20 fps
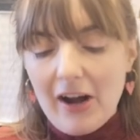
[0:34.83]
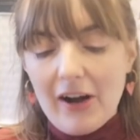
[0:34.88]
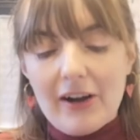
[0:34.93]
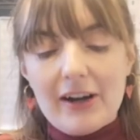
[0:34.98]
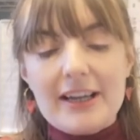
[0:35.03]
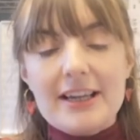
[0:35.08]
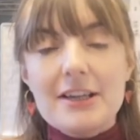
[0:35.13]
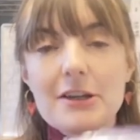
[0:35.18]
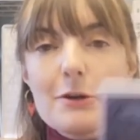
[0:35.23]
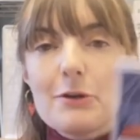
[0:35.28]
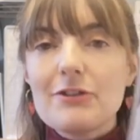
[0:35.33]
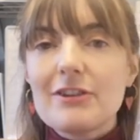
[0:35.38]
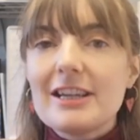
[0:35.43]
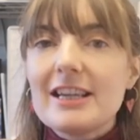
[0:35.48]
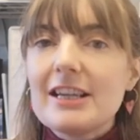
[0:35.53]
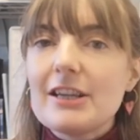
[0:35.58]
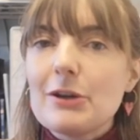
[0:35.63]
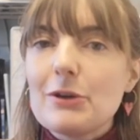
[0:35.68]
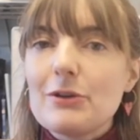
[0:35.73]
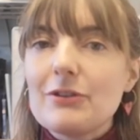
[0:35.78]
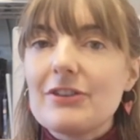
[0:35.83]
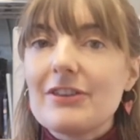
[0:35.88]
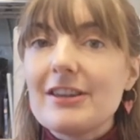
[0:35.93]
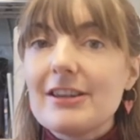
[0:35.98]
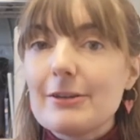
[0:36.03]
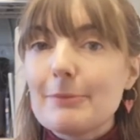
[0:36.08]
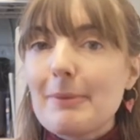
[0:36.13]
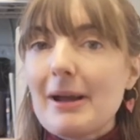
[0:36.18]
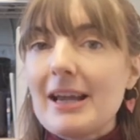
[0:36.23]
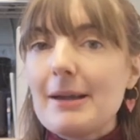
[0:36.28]
I usually use
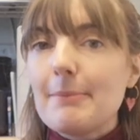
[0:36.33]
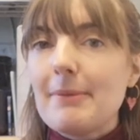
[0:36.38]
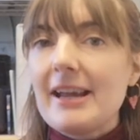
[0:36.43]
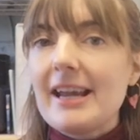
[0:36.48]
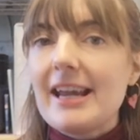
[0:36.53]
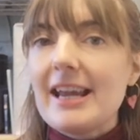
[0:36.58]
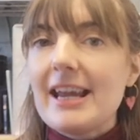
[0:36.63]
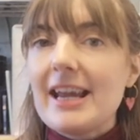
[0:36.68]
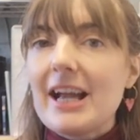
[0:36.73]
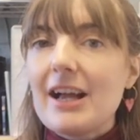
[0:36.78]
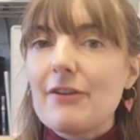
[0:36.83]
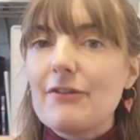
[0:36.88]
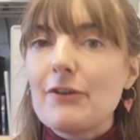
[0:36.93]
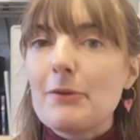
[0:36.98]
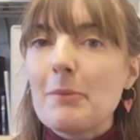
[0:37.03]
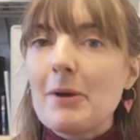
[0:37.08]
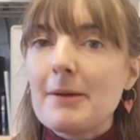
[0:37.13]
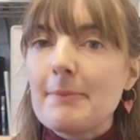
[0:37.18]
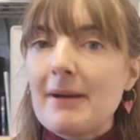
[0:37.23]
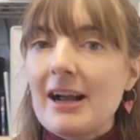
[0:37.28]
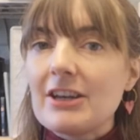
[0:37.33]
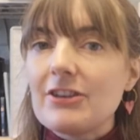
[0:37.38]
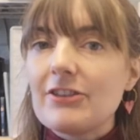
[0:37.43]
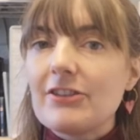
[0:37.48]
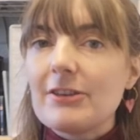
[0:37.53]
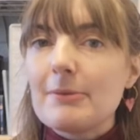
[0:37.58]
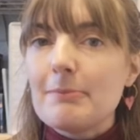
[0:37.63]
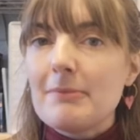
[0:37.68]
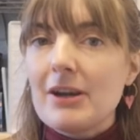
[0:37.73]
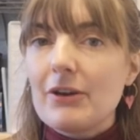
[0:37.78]
this paper here for my
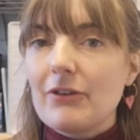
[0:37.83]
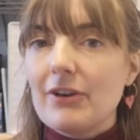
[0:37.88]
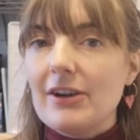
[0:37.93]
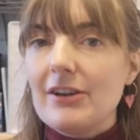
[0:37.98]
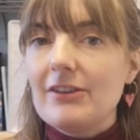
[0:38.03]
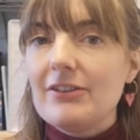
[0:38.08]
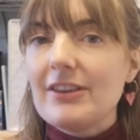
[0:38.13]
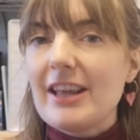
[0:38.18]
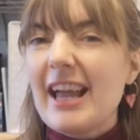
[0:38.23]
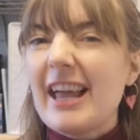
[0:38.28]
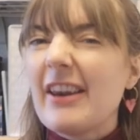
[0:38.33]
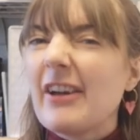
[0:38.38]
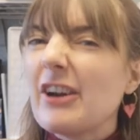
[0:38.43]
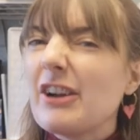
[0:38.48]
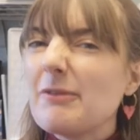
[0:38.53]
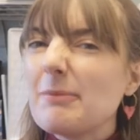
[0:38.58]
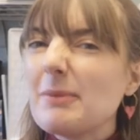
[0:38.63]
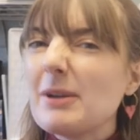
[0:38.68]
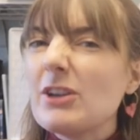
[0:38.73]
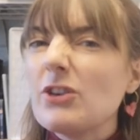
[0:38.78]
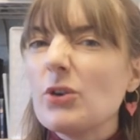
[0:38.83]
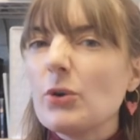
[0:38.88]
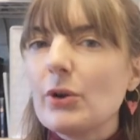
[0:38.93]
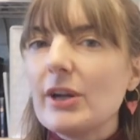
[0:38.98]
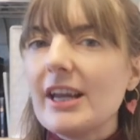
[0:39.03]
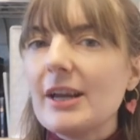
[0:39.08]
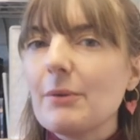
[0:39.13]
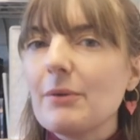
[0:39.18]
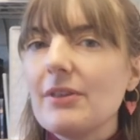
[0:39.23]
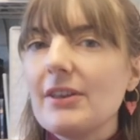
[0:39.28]
badges and mirrors, and I've been
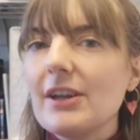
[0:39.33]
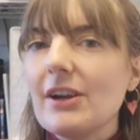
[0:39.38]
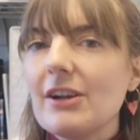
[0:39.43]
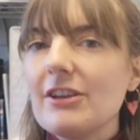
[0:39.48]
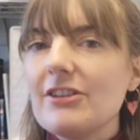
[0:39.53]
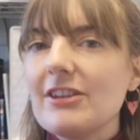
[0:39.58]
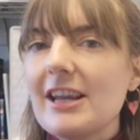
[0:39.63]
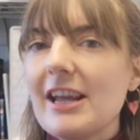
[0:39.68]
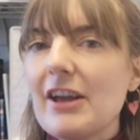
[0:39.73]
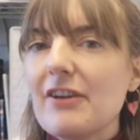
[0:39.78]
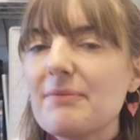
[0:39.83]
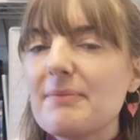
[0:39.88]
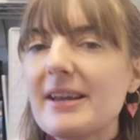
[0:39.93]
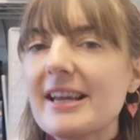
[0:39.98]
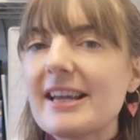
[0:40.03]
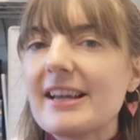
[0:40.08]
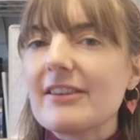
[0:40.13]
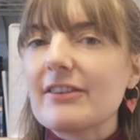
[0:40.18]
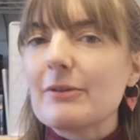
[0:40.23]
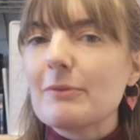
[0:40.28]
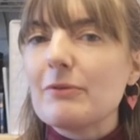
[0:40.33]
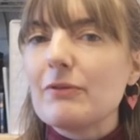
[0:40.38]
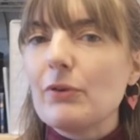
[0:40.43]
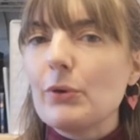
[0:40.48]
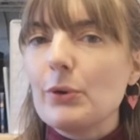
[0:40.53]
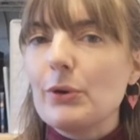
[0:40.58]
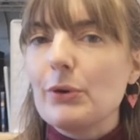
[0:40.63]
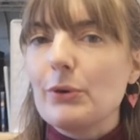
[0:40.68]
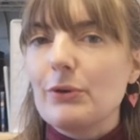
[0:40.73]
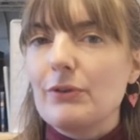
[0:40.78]
toying with the idea of making some
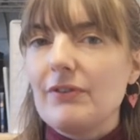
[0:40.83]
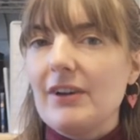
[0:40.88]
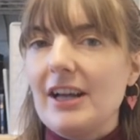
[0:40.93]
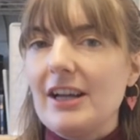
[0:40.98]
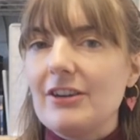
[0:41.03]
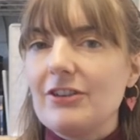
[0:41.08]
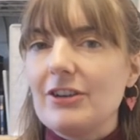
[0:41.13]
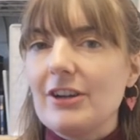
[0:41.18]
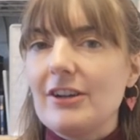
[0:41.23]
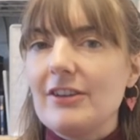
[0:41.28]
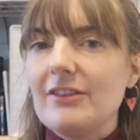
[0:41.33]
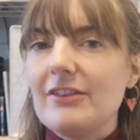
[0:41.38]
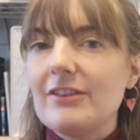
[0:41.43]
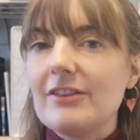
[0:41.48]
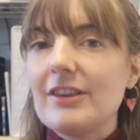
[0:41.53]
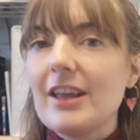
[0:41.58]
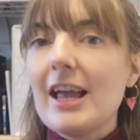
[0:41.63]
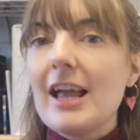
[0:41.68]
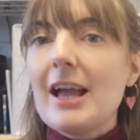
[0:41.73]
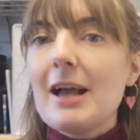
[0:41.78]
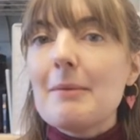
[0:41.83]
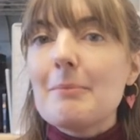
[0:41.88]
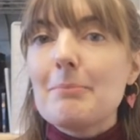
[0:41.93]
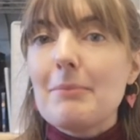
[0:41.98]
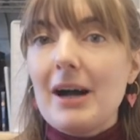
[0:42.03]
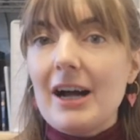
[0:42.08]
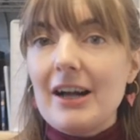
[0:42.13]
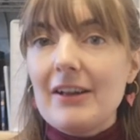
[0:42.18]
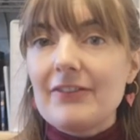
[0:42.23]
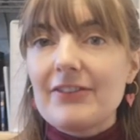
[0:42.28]
foiled versions,
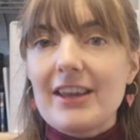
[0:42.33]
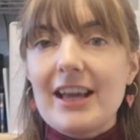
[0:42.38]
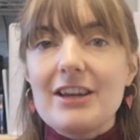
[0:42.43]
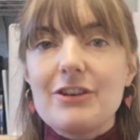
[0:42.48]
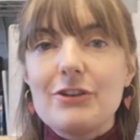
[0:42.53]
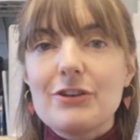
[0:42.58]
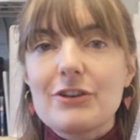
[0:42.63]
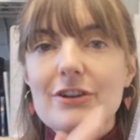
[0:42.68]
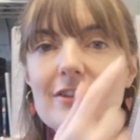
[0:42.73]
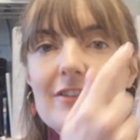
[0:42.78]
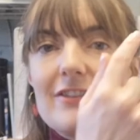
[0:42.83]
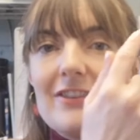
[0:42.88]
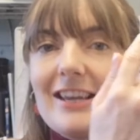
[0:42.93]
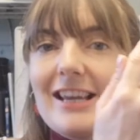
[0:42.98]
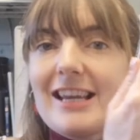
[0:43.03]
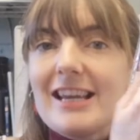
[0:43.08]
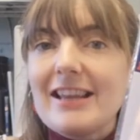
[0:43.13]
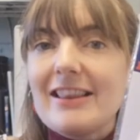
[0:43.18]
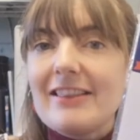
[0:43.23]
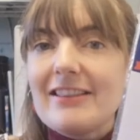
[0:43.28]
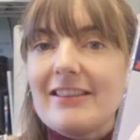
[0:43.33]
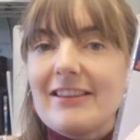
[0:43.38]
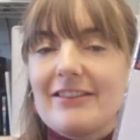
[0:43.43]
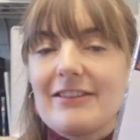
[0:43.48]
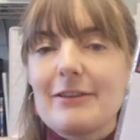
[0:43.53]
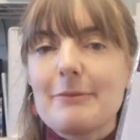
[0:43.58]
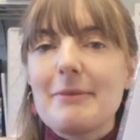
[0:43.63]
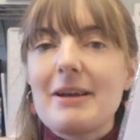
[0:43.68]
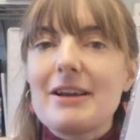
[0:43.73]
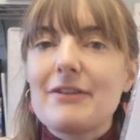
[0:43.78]
but as you can see
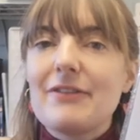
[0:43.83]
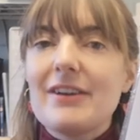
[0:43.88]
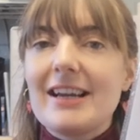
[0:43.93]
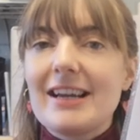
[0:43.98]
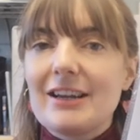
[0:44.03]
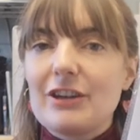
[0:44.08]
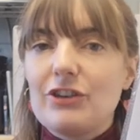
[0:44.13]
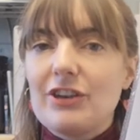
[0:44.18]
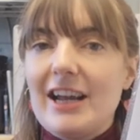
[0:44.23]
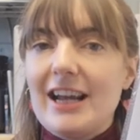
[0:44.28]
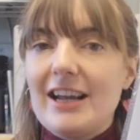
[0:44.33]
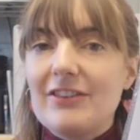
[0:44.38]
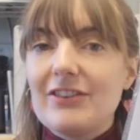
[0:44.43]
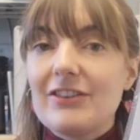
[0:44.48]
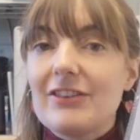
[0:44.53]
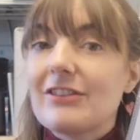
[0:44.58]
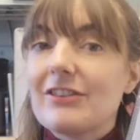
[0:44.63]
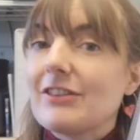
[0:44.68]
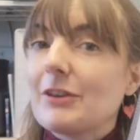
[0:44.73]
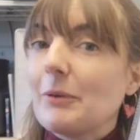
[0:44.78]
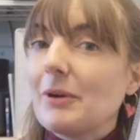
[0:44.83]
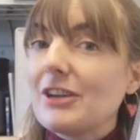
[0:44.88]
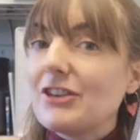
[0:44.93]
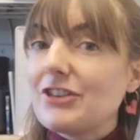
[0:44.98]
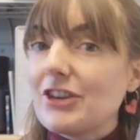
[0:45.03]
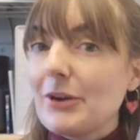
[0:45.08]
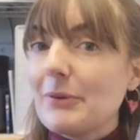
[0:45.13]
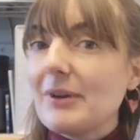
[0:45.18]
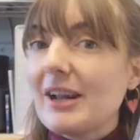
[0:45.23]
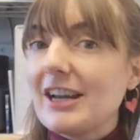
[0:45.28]
this is made for inkjets, so I
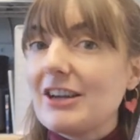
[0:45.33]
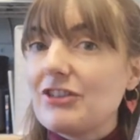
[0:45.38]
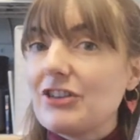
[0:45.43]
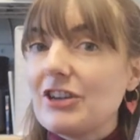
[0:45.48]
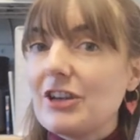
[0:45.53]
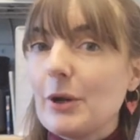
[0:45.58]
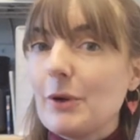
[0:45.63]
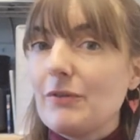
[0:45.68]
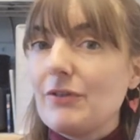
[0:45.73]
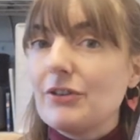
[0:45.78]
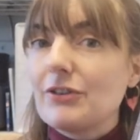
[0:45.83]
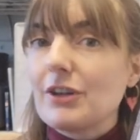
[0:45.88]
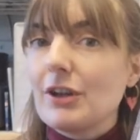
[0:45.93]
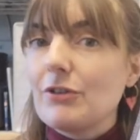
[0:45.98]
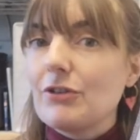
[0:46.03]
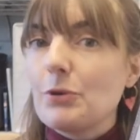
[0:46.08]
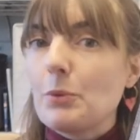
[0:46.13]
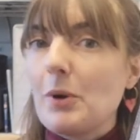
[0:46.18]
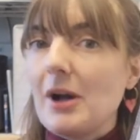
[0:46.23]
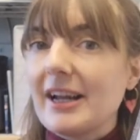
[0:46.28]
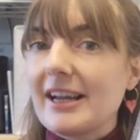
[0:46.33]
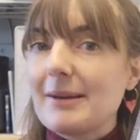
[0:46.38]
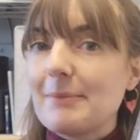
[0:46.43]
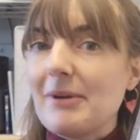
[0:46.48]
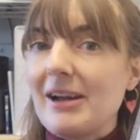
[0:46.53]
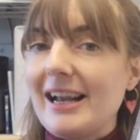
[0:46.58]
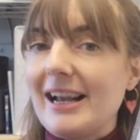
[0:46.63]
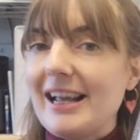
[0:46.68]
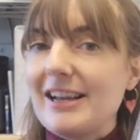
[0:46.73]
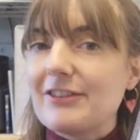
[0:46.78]
don't actually know if it's going to work in
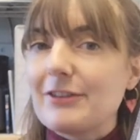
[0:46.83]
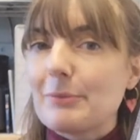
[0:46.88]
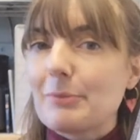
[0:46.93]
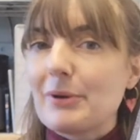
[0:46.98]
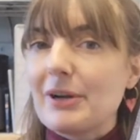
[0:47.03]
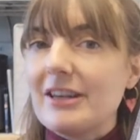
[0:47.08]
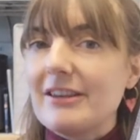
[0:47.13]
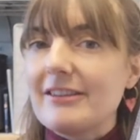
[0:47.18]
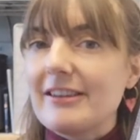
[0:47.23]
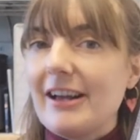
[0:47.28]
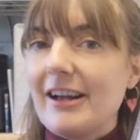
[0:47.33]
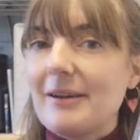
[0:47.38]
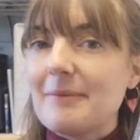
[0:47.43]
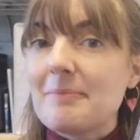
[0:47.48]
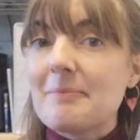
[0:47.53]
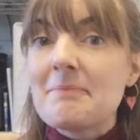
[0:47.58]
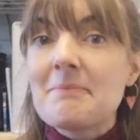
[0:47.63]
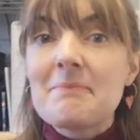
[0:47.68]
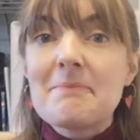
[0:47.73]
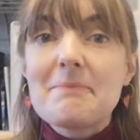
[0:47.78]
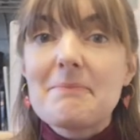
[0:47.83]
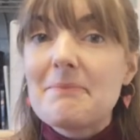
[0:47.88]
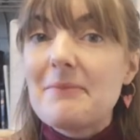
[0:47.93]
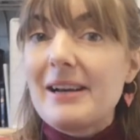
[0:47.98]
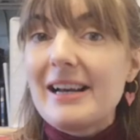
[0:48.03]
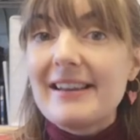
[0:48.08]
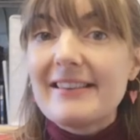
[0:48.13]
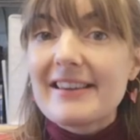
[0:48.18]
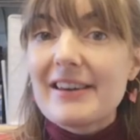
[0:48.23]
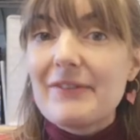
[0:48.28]
my laser printer, but
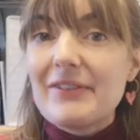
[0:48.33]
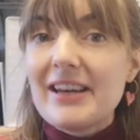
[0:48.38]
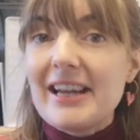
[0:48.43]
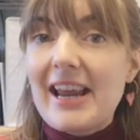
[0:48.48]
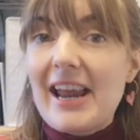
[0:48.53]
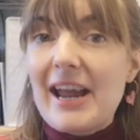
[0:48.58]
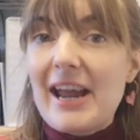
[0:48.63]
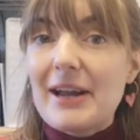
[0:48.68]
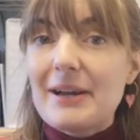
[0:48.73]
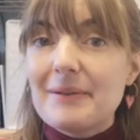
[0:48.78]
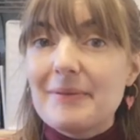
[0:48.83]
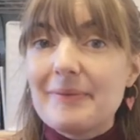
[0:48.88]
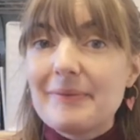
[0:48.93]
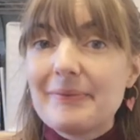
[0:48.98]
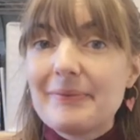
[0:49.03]
let's give it a go.